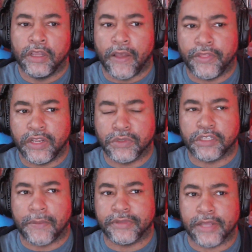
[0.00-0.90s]
and then there was a
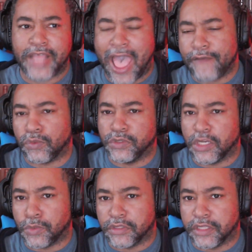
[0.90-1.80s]
couple times afterwards
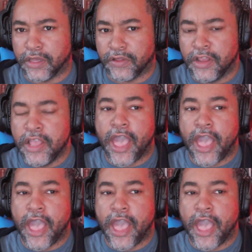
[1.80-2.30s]
they worked together.